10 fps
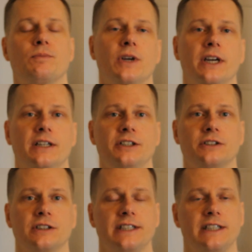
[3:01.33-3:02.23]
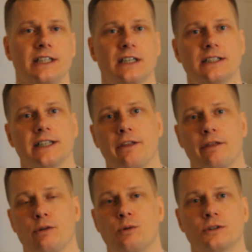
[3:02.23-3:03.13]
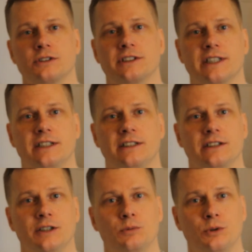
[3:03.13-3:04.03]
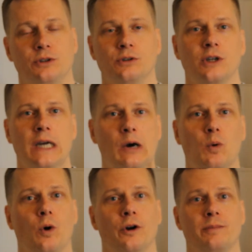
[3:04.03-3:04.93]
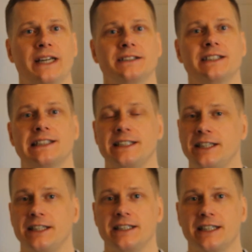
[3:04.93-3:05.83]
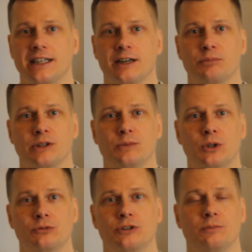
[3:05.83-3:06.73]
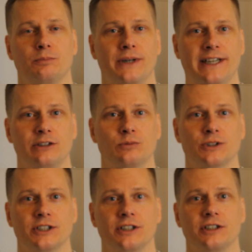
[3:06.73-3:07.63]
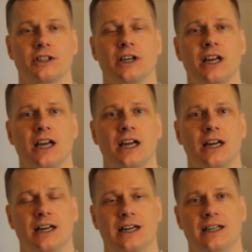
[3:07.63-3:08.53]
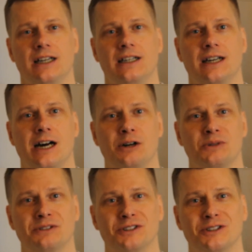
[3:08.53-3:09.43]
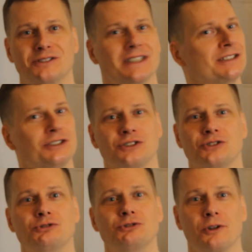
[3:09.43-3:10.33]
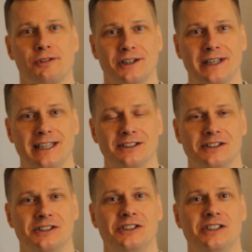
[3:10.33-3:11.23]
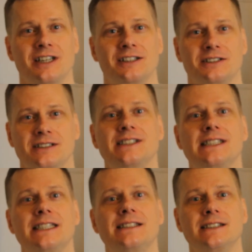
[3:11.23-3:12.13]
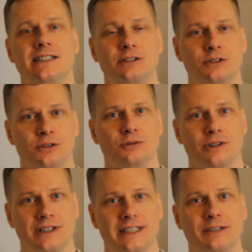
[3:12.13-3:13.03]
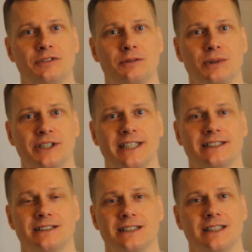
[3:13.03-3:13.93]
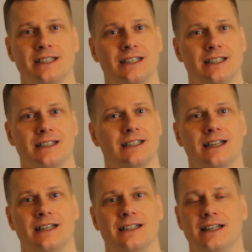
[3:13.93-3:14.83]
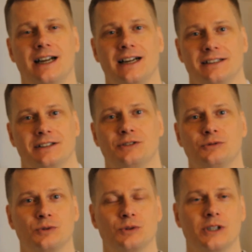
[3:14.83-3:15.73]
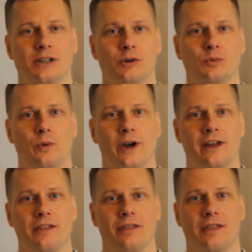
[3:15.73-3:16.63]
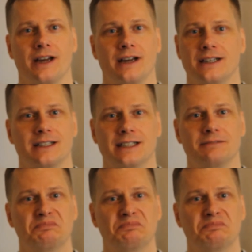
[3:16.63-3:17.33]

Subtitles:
Initially I thought that it would automatically promote bind work. However, that's not the case. It's just as easy to leave the bind as with the